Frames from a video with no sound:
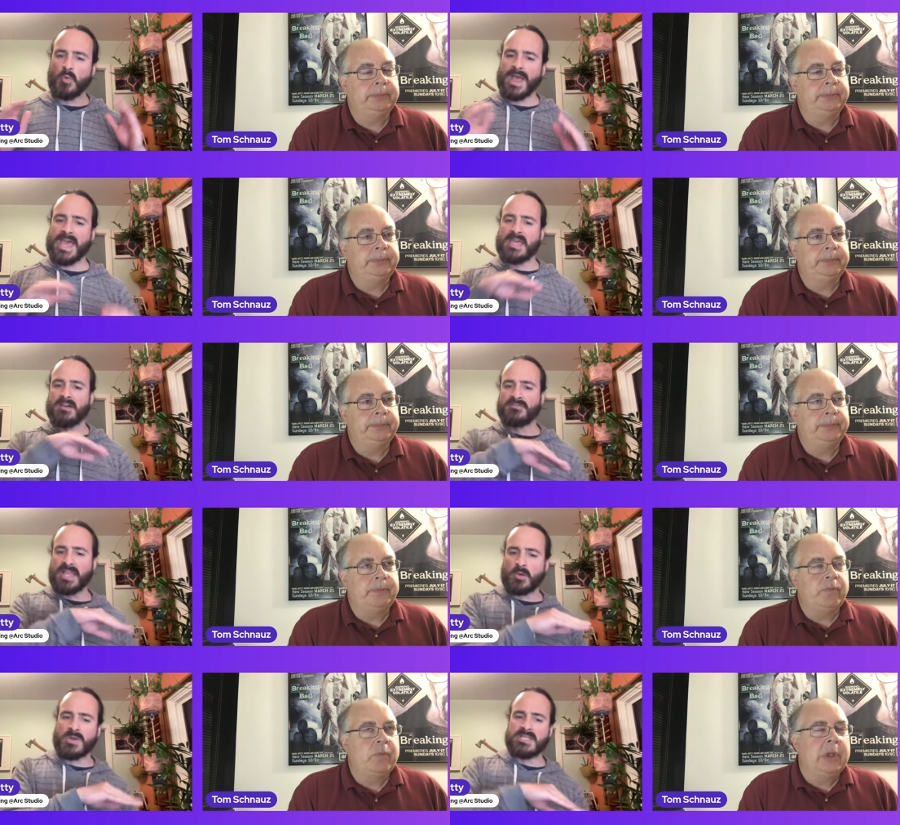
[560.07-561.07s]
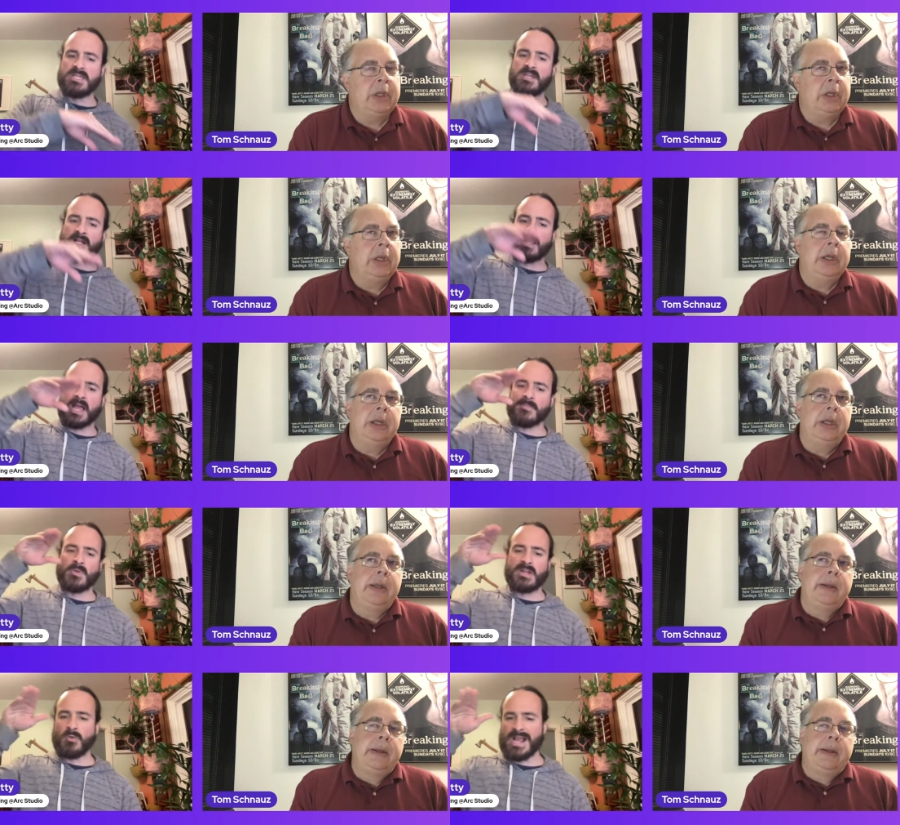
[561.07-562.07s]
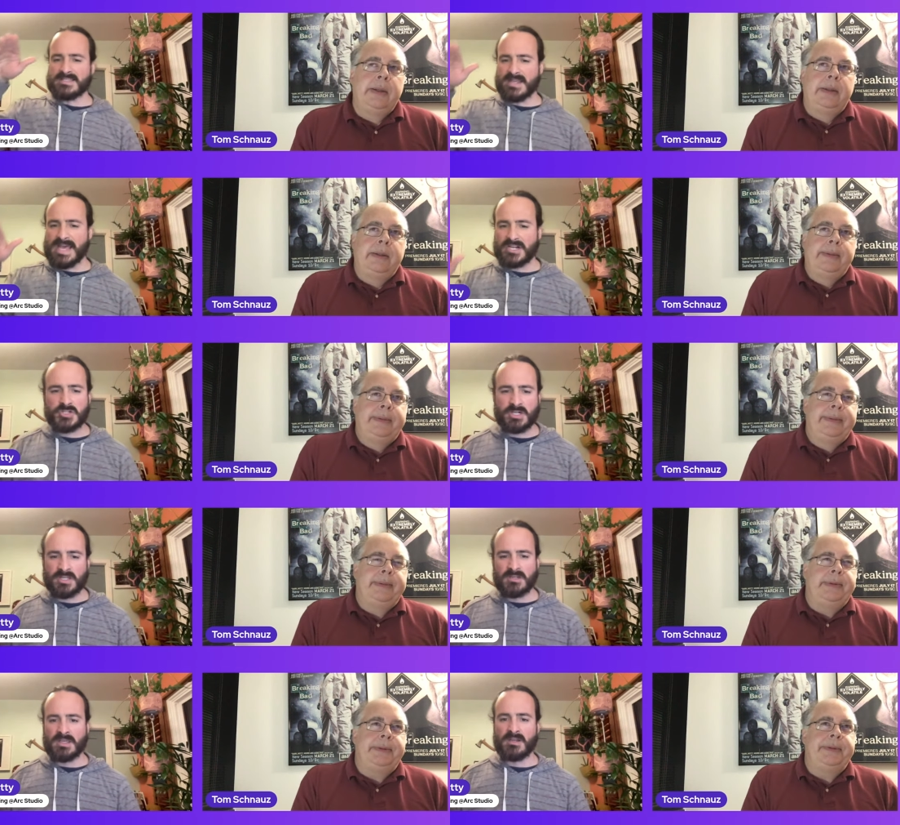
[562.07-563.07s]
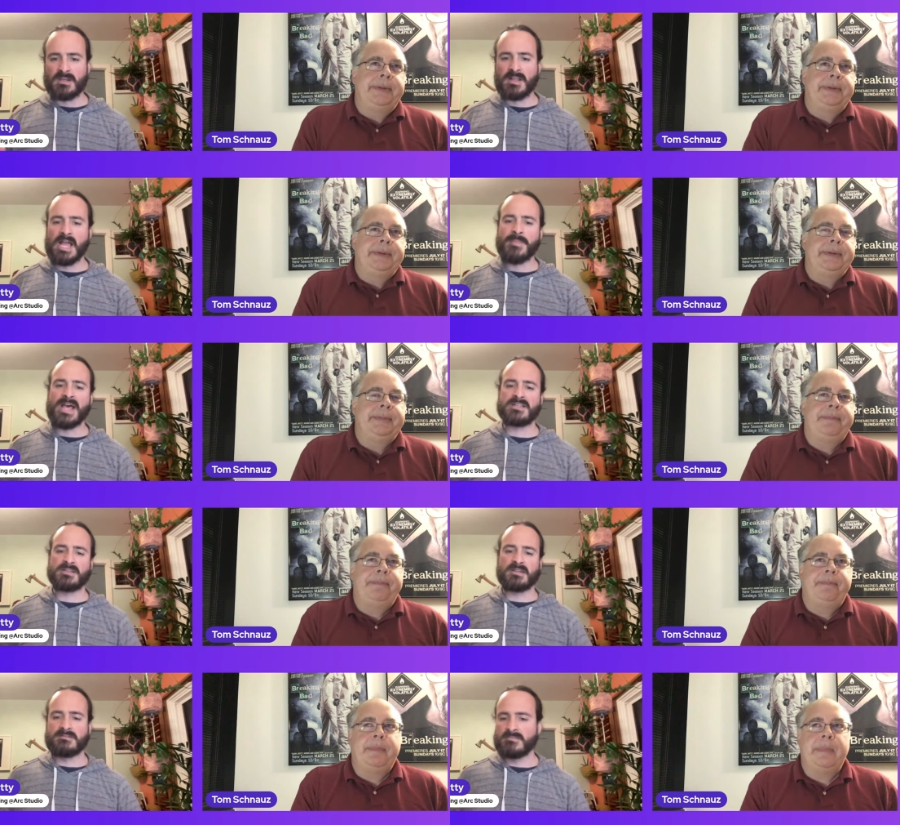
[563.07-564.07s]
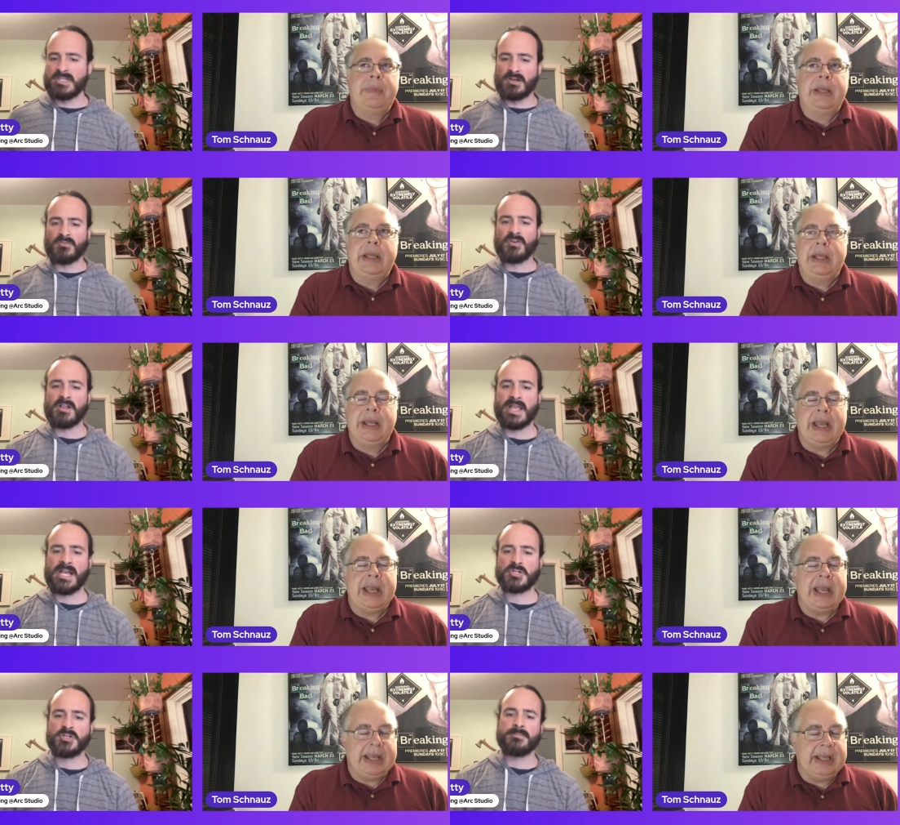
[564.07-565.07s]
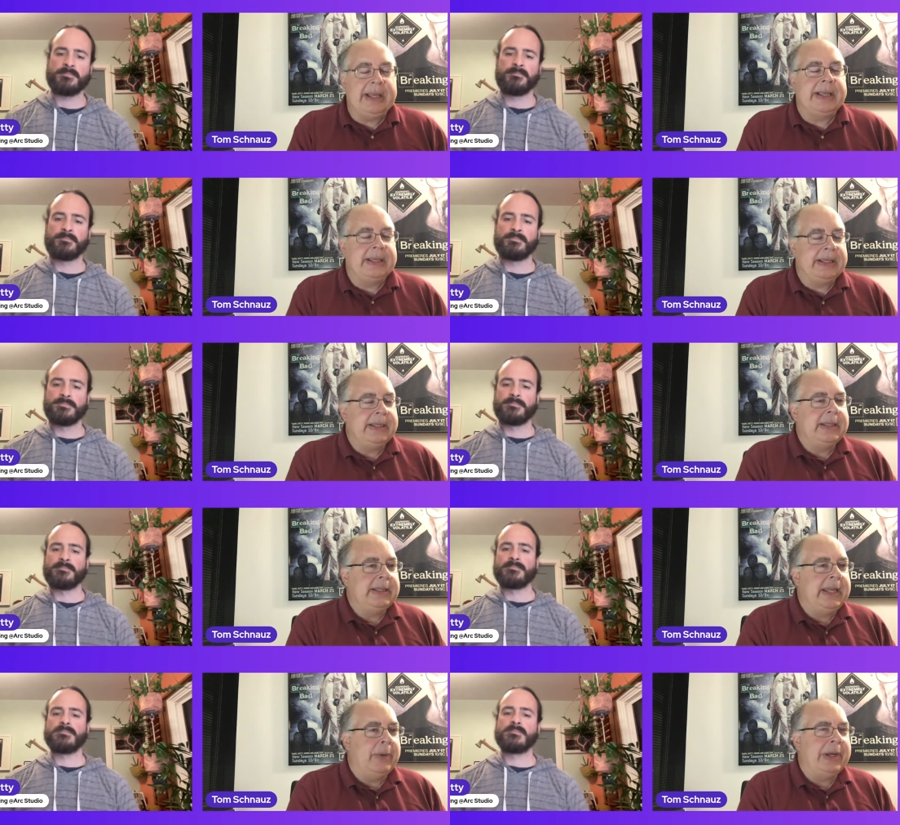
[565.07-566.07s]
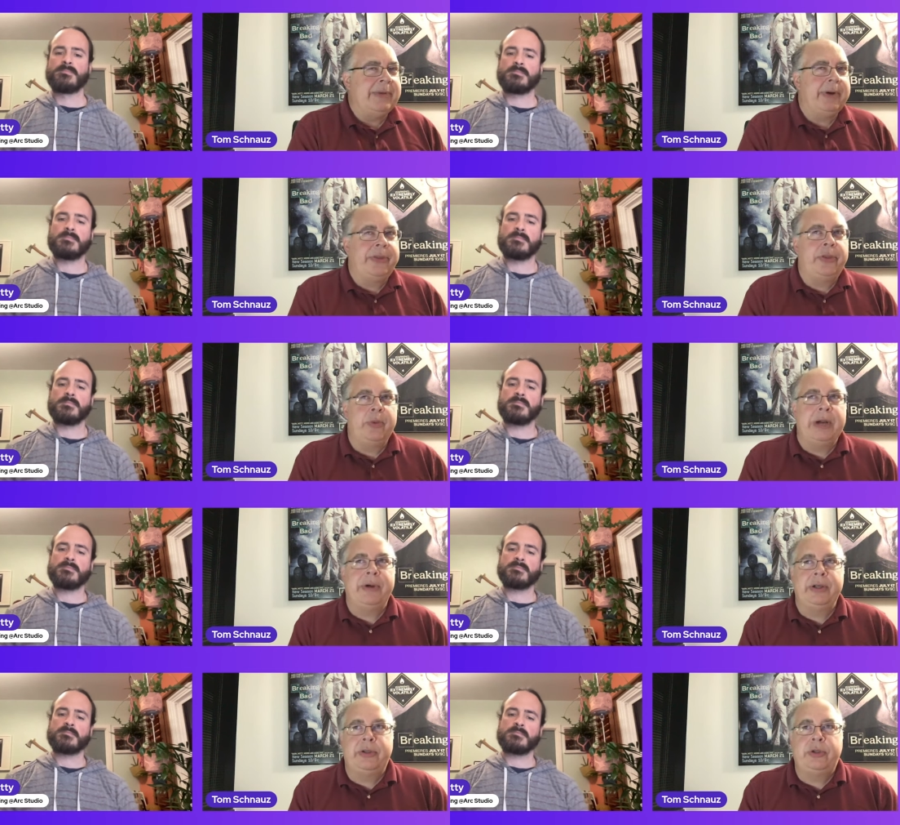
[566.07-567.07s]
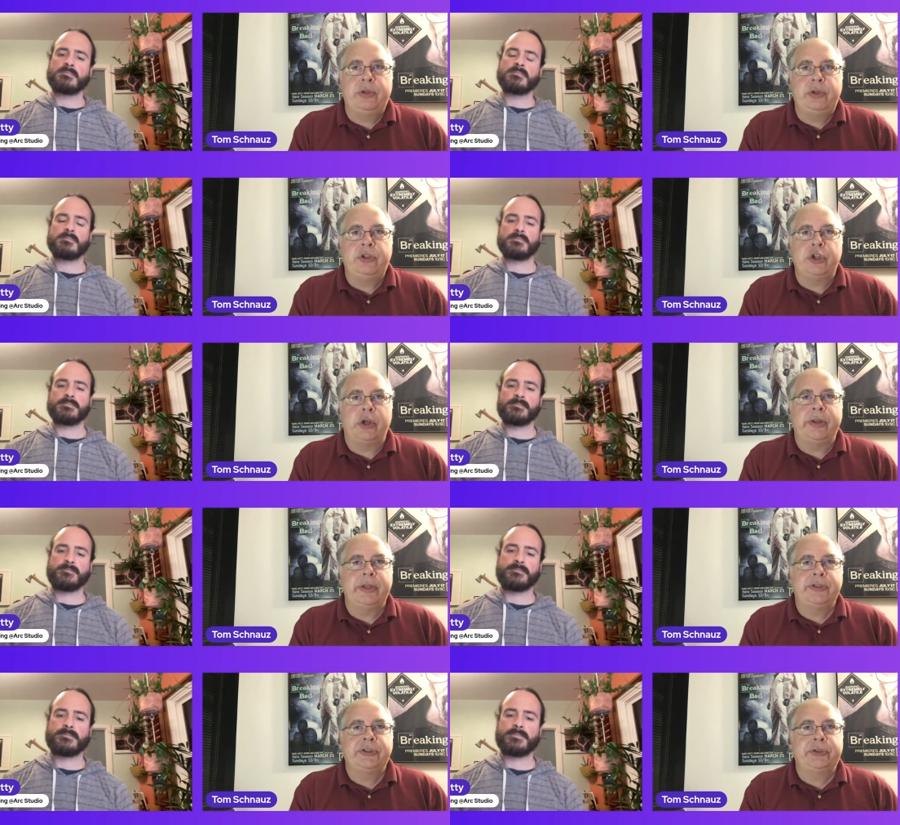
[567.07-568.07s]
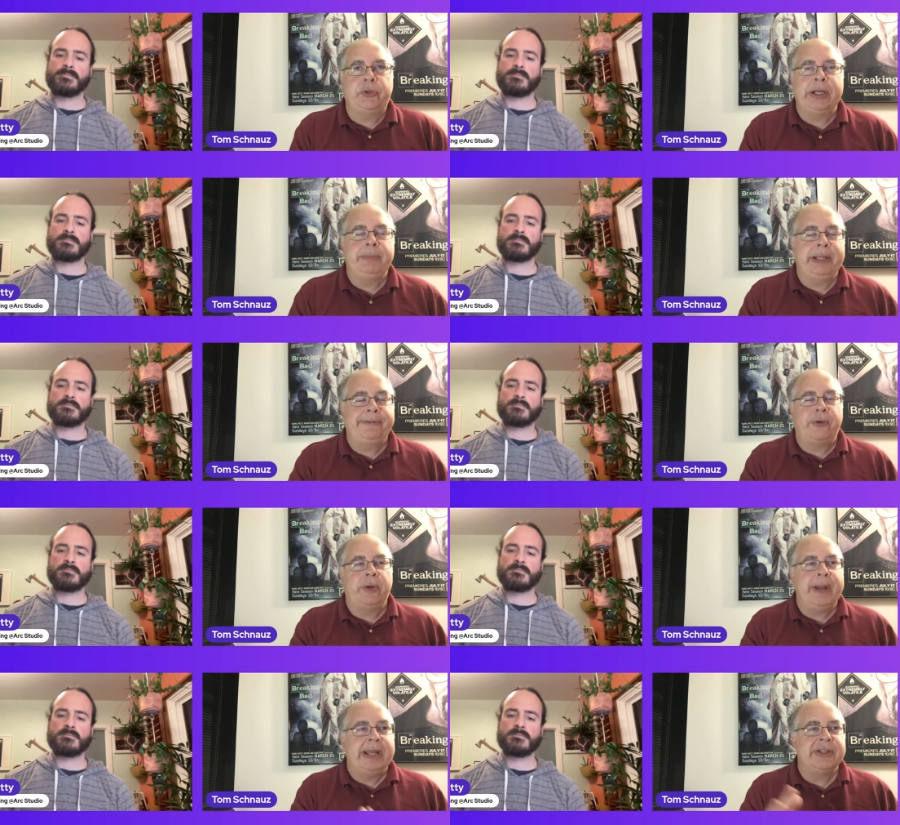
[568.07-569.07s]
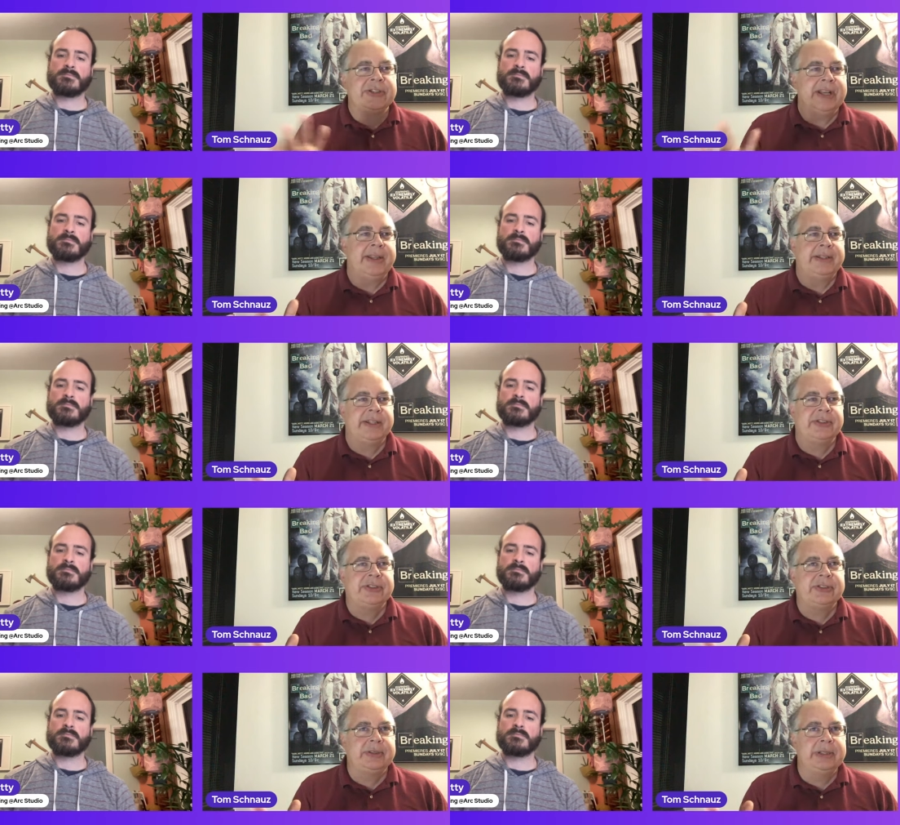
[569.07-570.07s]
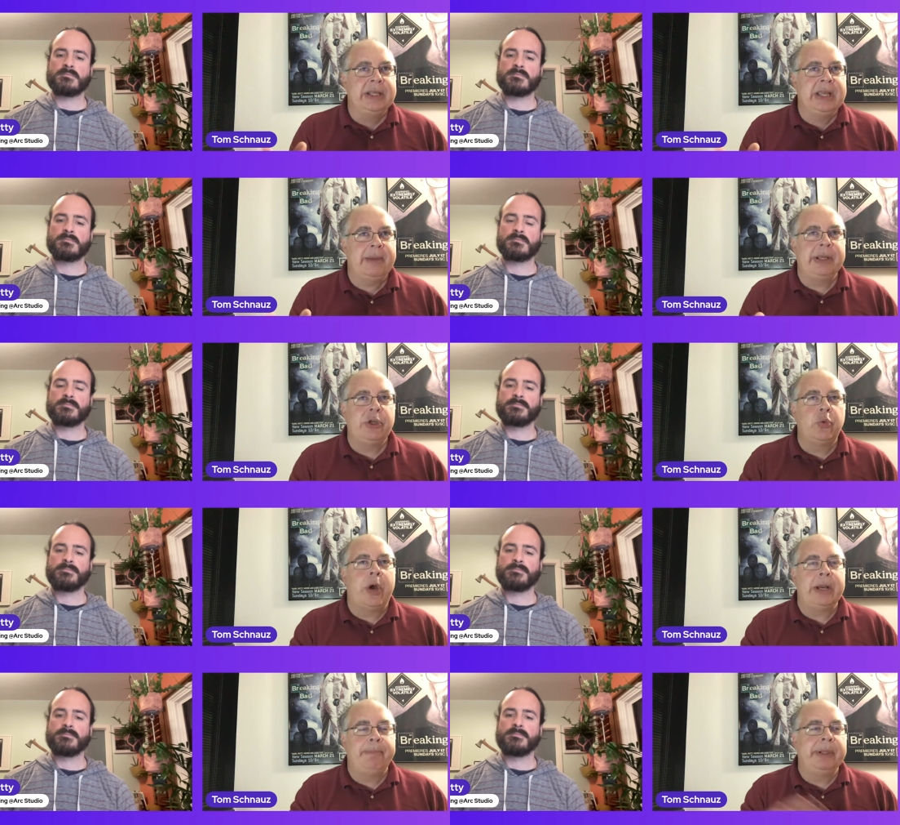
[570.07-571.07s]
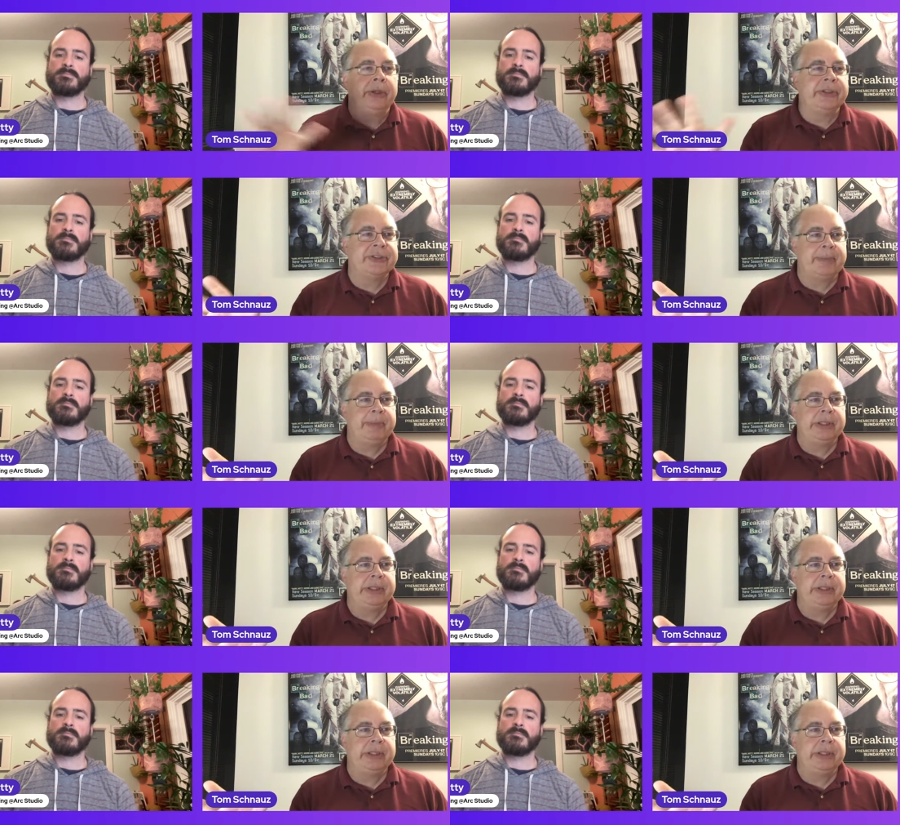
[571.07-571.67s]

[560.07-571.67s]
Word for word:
Speaker 1: way of like we need a climb, we need rising action and, and a climax and a you know falling action?
Speaker 2: Yeah, we never we never took the screenplay format and said that this. I mean, you'd want to build to something.